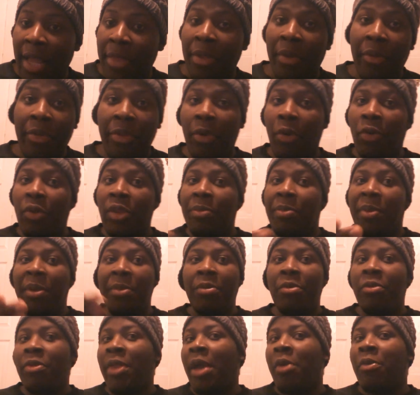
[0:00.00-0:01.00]
and they're the only
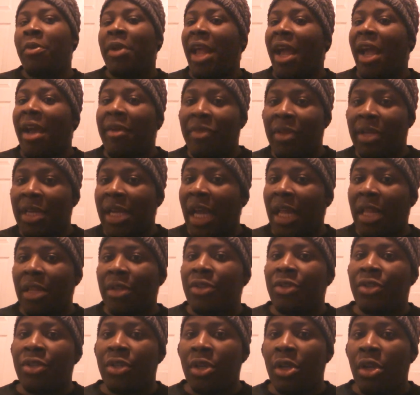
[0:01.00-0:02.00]
people that would have the
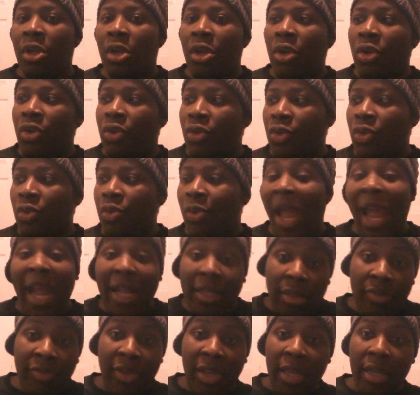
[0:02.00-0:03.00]
knowledge to
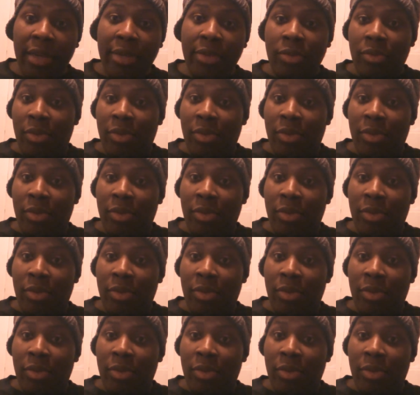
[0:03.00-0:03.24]
activate it.